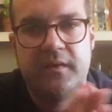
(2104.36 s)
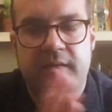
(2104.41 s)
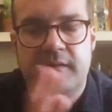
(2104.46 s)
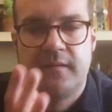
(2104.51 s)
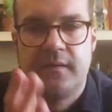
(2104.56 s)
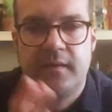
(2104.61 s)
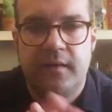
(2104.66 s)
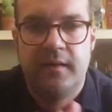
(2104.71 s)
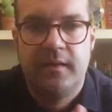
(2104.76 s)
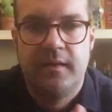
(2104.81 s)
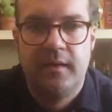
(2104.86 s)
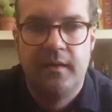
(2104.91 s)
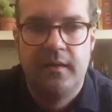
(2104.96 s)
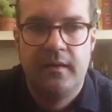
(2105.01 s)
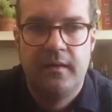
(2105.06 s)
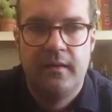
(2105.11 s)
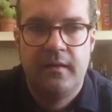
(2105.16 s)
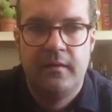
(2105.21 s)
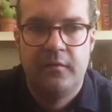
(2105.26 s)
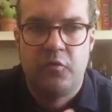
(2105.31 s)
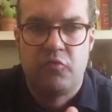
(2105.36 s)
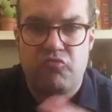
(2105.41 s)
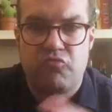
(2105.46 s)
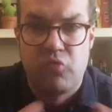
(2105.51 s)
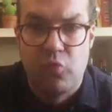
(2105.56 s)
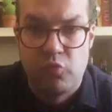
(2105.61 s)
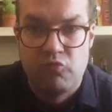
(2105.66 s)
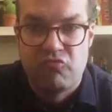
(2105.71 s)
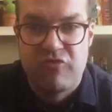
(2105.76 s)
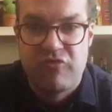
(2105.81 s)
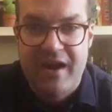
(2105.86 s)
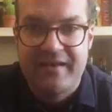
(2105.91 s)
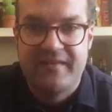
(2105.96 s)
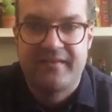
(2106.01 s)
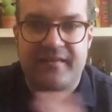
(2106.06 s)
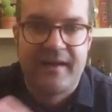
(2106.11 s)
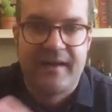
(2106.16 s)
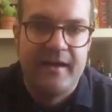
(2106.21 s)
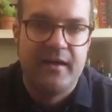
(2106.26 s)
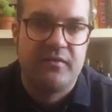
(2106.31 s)
is a red
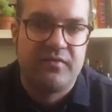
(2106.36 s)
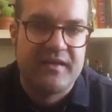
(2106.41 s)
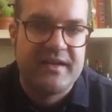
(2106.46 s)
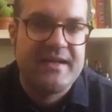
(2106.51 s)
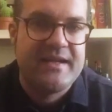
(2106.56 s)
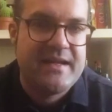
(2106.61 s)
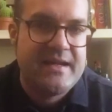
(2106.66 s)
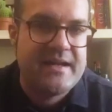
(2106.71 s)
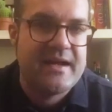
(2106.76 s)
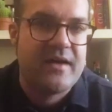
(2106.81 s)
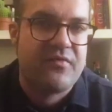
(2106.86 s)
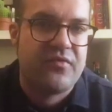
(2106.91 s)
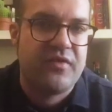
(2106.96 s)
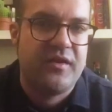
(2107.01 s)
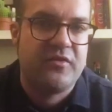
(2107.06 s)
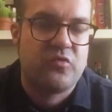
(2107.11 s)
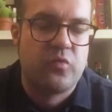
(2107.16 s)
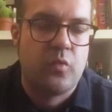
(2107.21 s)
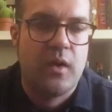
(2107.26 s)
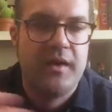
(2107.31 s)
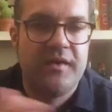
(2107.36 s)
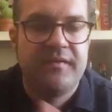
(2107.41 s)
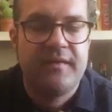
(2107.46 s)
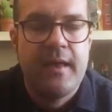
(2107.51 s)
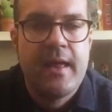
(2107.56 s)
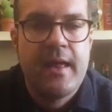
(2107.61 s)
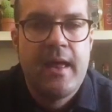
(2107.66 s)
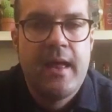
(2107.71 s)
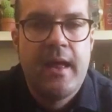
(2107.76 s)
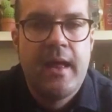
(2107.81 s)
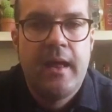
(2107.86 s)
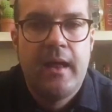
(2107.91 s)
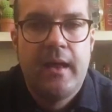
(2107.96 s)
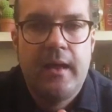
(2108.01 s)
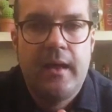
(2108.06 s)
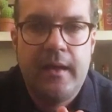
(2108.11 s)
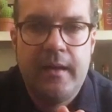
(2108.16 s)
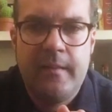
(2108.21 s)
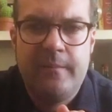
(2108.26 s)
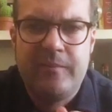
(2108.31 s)
style of quinquina French wines,
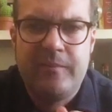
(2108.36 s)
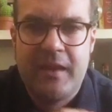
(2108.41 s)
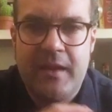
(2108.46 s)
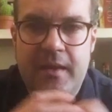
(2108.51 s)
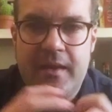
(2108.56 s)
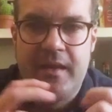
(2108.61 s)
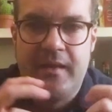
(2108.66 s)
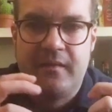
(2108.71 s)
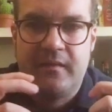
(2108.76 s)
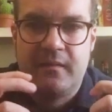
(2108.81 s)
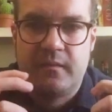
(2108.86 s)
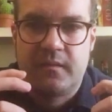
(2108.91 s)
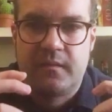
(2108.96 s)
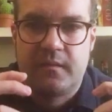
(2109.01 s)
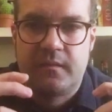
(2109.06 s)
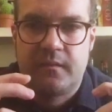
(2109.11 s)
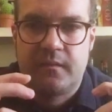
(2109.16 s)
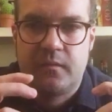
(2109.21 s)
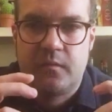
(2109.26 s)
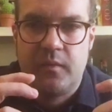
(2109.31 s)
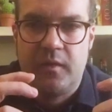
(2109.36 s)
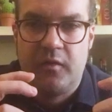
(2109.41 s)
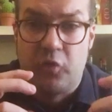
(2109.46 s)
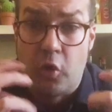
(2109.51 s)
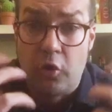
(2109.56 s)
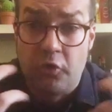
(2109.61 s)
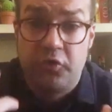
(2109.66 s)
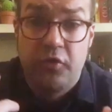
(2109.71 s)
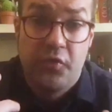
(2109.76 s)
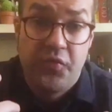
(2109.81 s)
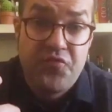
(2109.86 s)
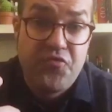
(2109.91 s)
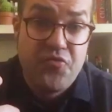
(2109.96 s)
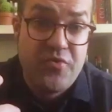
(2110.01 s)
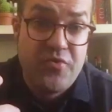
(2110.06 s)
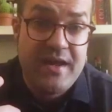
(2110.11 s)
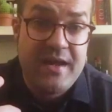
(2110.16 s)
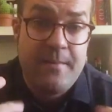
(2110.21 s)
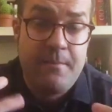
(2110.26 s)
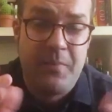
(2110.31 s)
um, it's, it's also
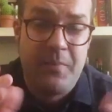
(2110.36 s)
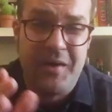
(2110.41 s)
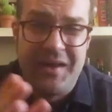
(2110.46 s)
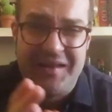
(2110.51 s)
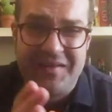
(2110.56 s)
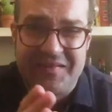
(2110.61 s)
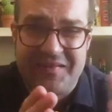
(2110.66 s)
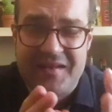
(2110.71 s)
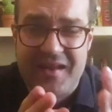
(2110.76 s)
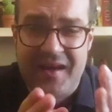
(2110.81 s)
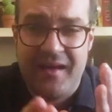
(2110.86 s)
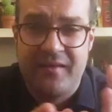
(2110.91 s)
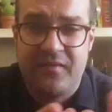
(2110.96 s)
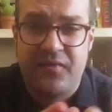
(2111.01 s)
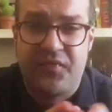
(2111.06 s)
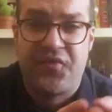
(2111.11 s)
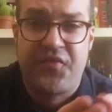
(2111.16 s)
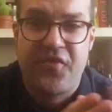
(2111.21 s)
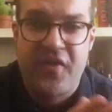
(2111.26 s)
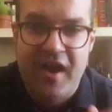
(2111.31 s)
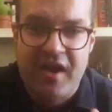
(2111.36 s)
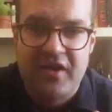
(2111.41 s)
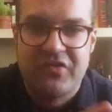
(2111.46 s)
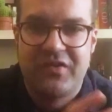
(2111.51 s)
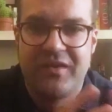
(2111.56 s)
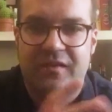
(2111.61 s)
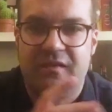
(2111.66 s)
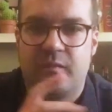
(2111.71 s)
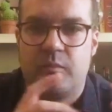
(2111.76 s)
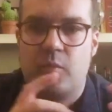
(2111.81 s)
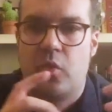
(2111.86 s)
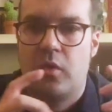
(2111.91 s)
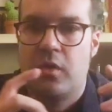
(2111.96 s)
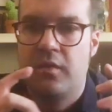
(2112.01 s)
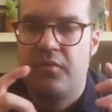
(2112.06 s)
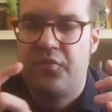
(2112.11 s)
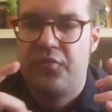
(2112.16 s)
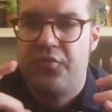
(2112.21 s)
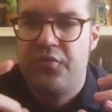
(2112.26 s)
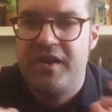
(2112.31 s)
fruity, but it's not fresh. It's more
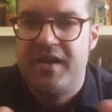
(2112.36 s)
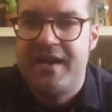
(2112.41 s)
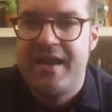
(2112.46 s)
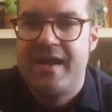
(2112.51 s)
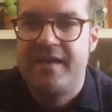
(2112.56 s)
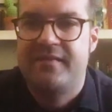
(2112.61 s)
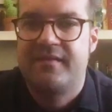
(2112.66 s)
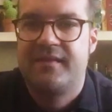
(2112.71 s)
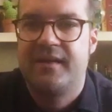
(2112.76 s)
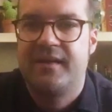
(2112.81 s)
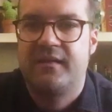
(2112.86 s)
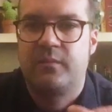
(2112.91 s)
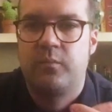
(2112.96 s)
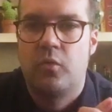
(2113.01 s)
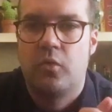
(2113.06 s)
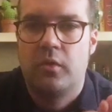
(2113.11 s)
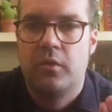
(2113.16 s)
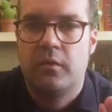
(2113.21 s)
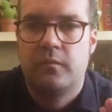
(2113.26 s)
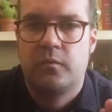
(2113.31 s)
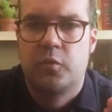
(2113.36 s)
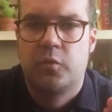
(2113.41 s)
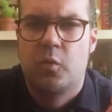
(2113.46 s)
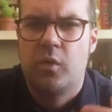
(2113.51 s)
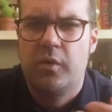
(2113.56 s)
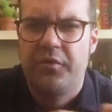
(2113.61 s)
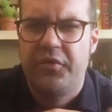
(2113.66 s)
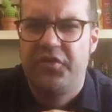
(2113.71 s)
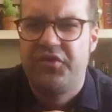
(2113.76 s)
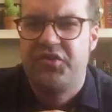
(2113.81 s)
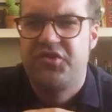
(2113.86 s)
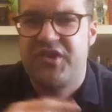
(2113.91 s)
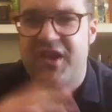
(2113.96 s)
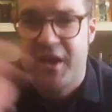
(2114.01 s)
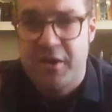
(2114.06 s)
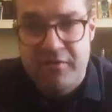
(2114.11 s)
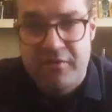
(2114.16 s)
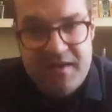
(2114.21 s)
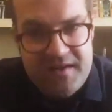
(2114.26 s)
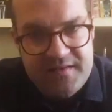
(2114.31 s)
fruitiness that's more towards
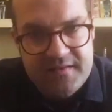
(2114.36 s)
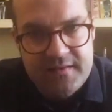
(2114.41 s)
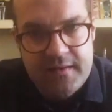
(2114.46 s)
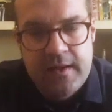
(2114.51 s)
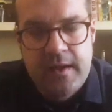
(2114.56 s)
cherries,